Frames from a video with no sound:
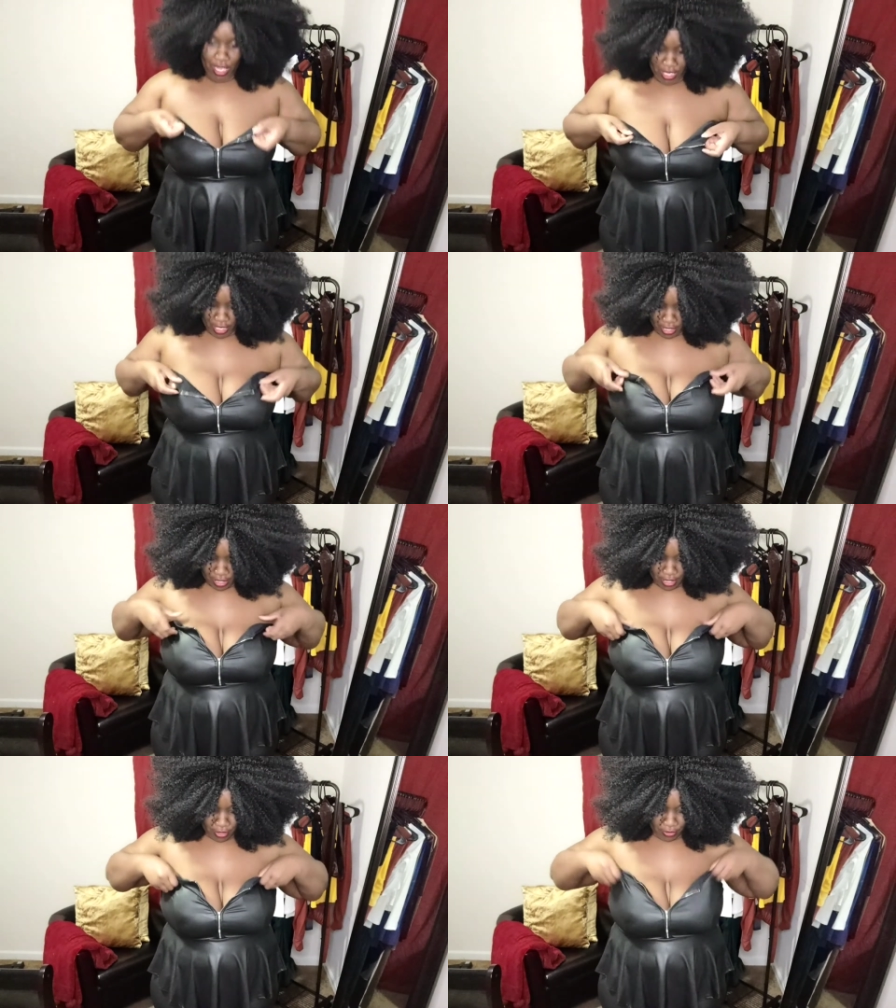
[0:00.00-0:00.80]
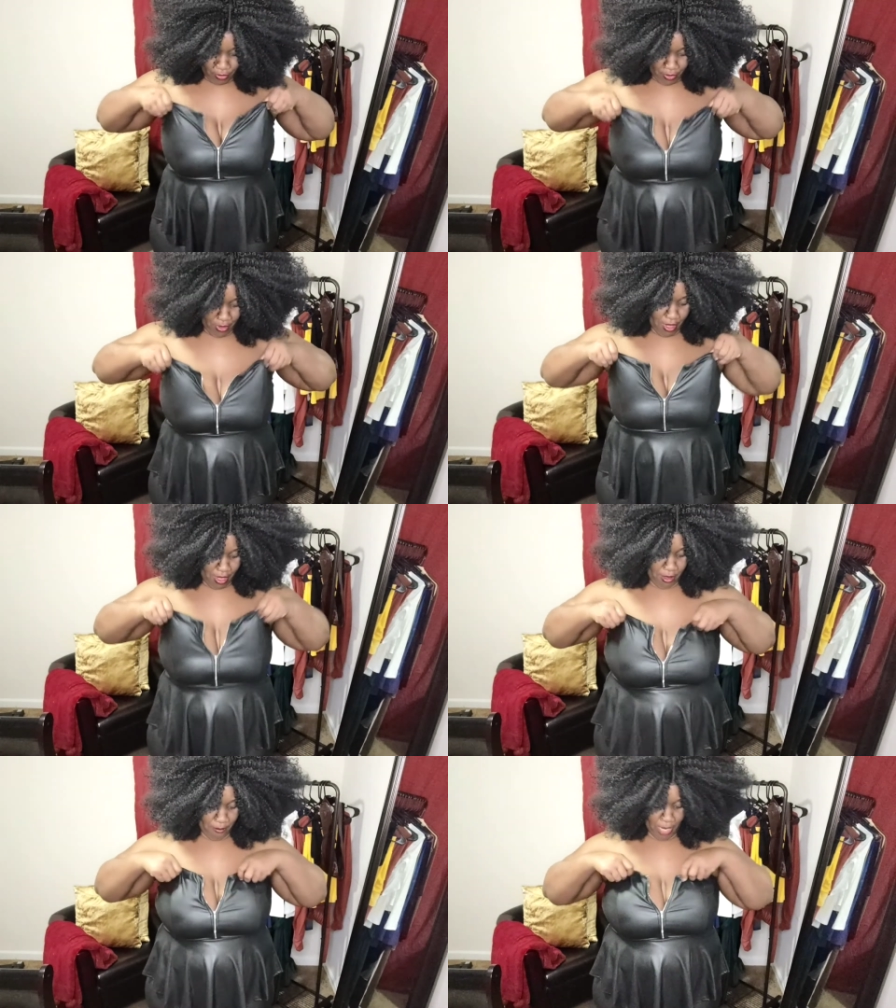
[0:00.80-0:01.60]
you know,
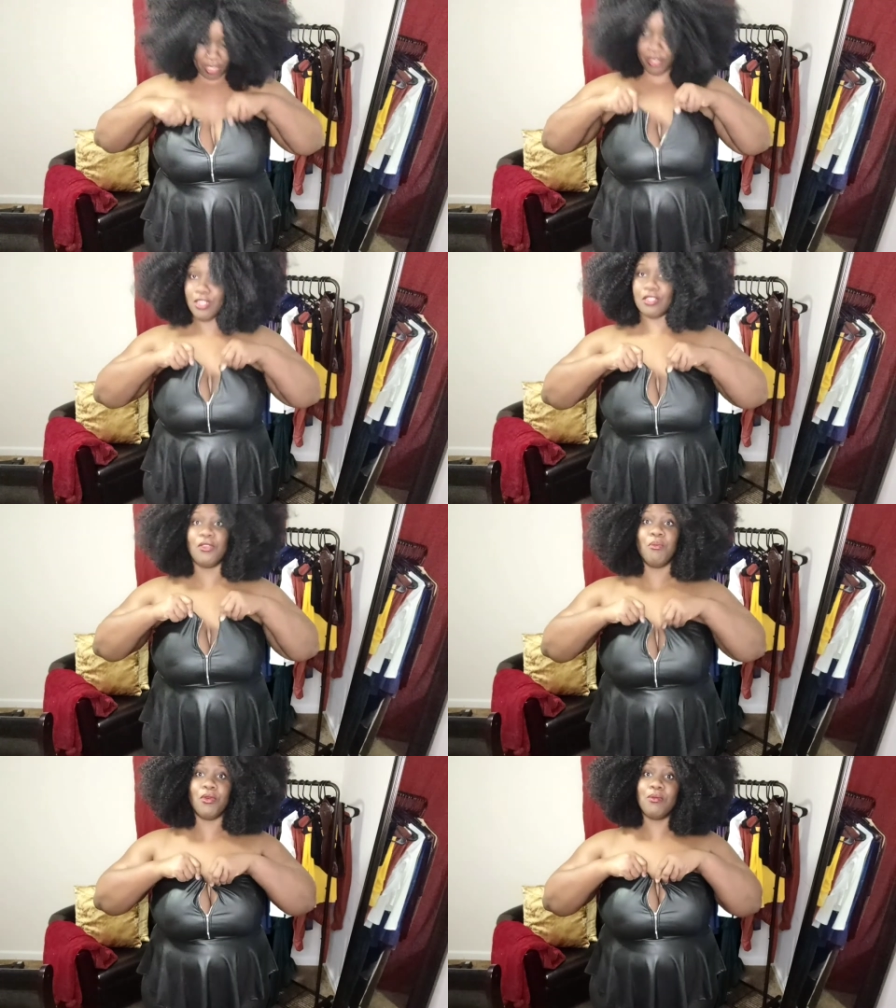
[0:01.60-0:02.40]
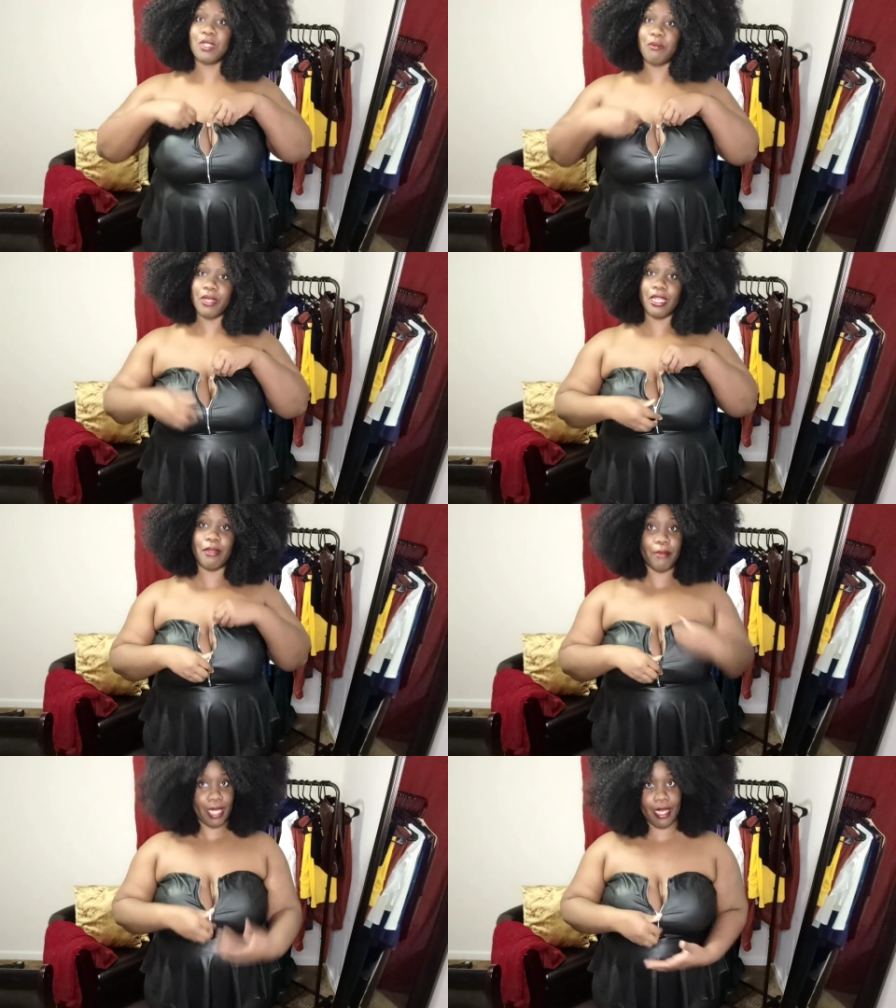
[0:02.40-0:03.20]
my girls who boobs are bigger
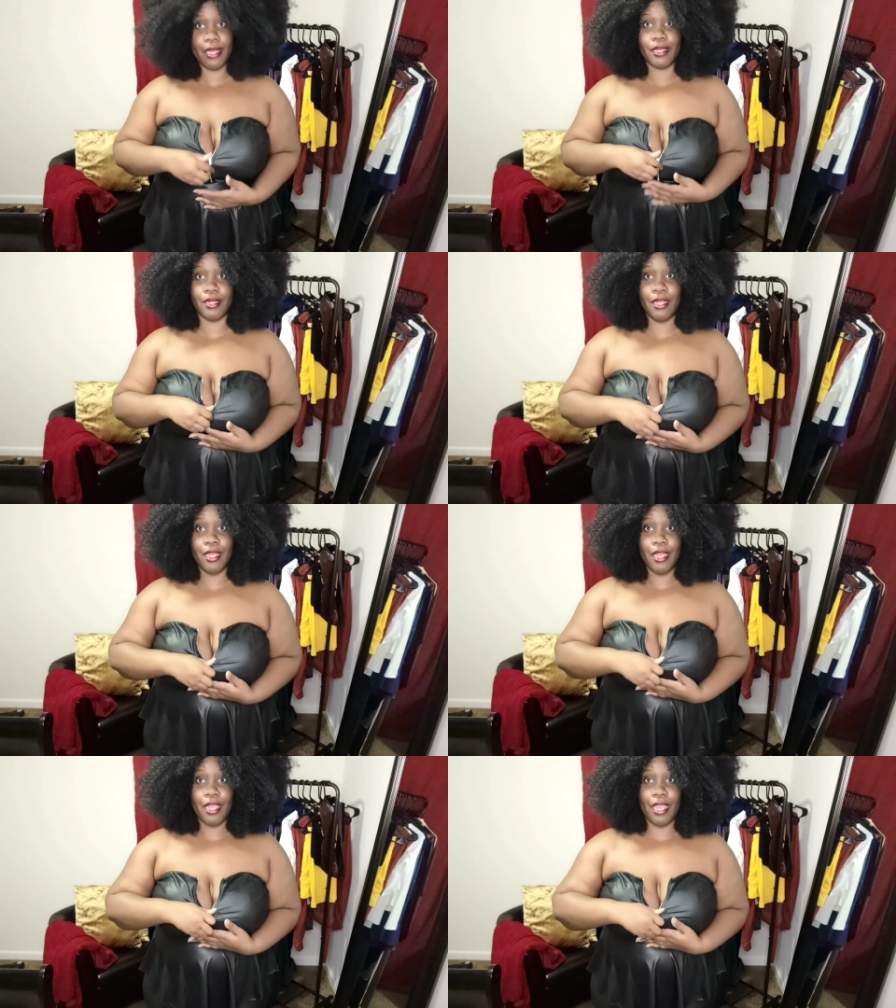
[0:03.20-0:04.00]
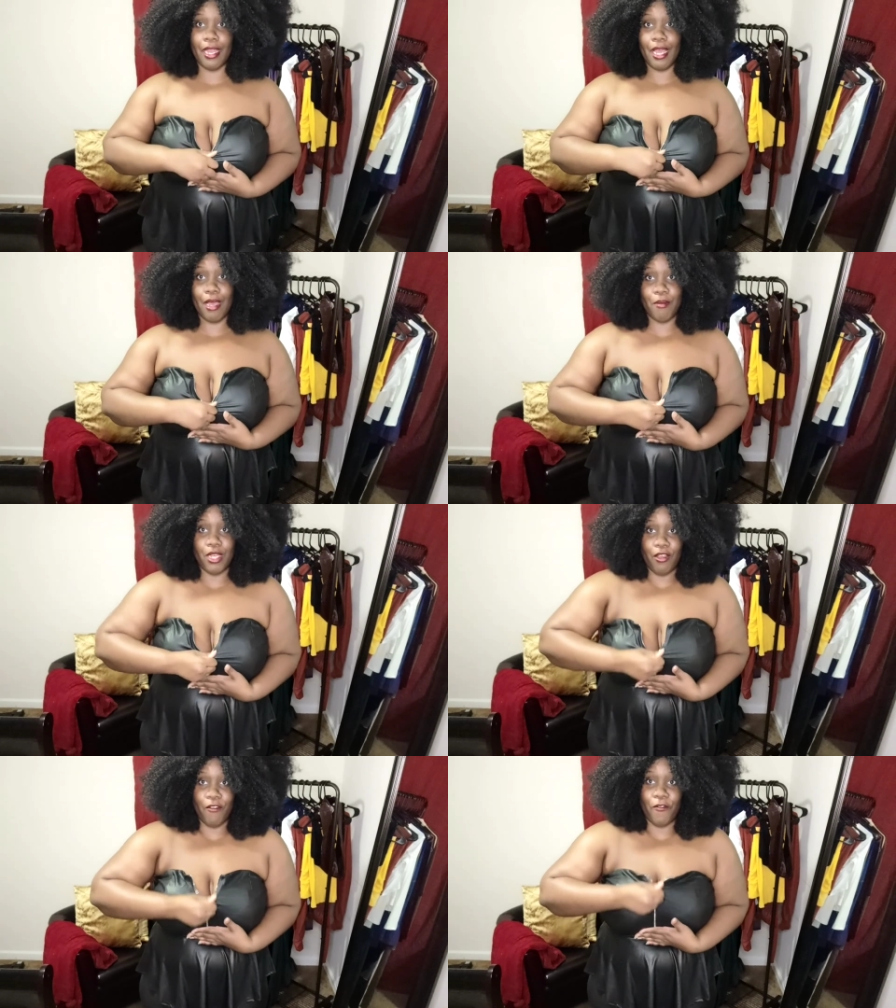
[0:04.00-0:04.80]
than mine and I'm
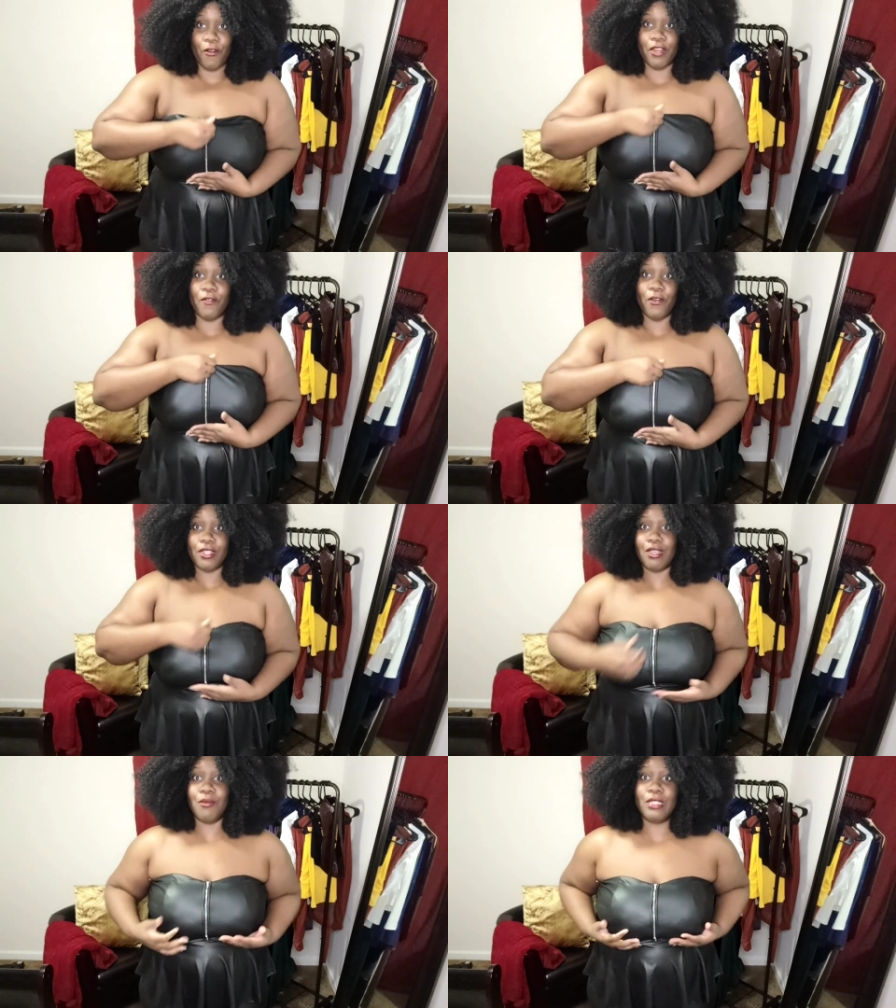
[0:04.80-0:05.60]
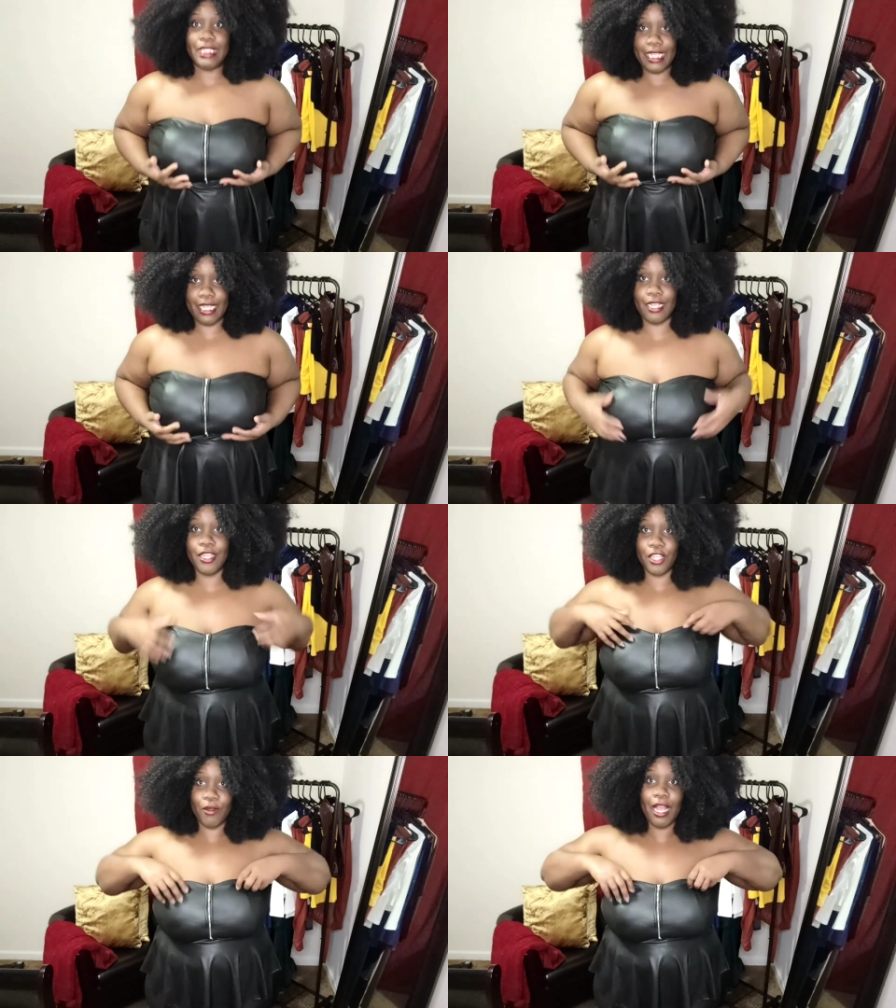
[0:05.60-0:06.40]
a 44 double D,
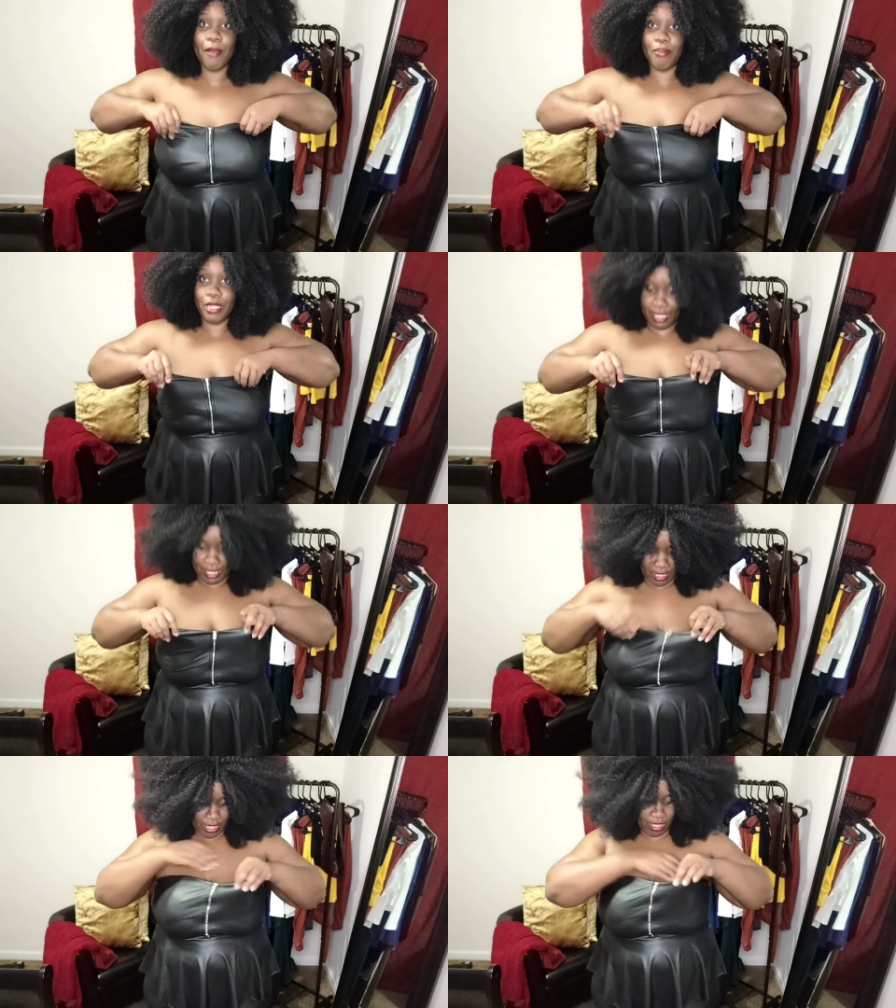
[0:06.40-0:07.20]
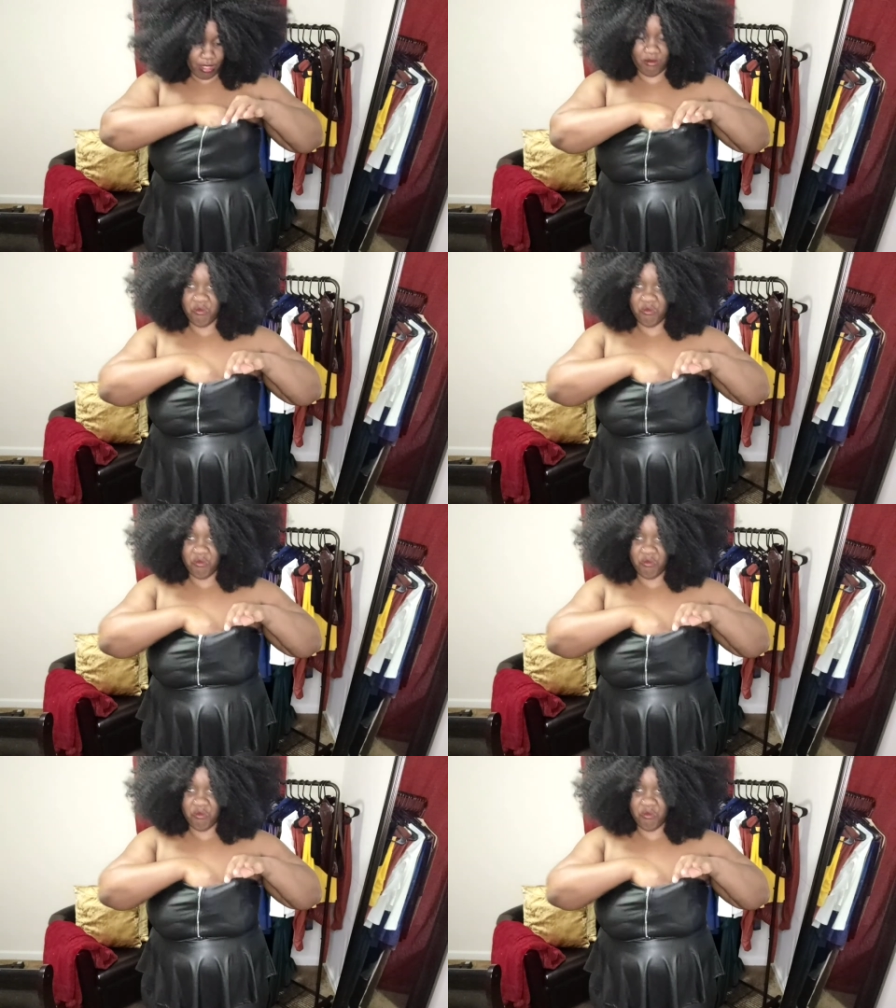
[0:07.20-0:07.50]
you got plenty